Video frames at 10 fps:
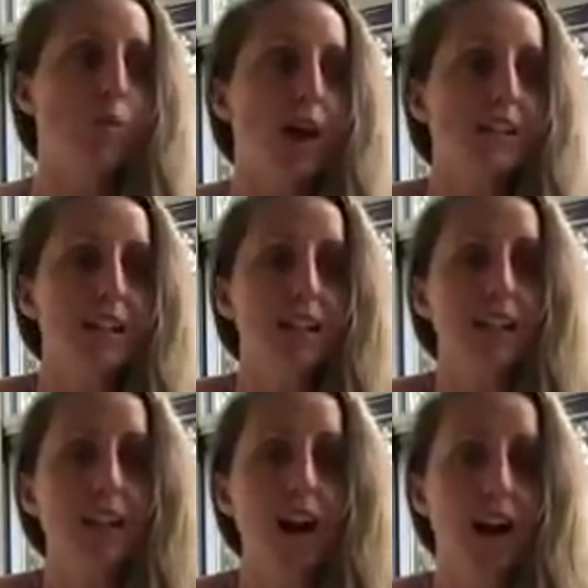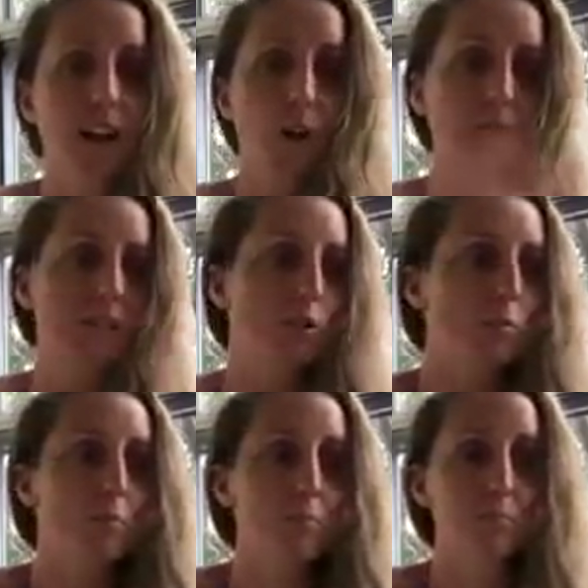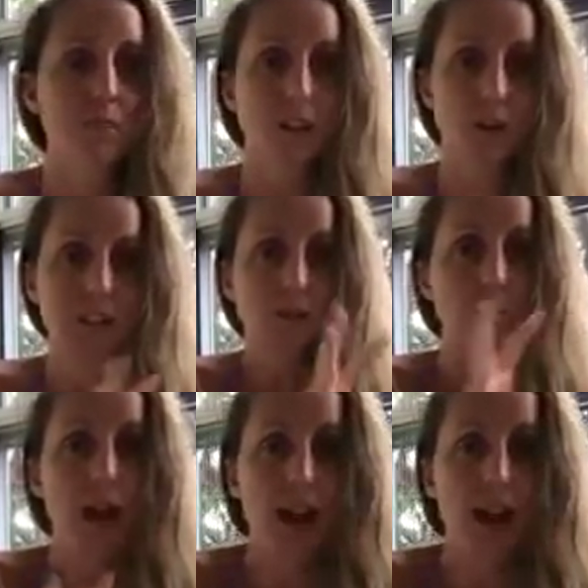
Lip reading: practically like going to a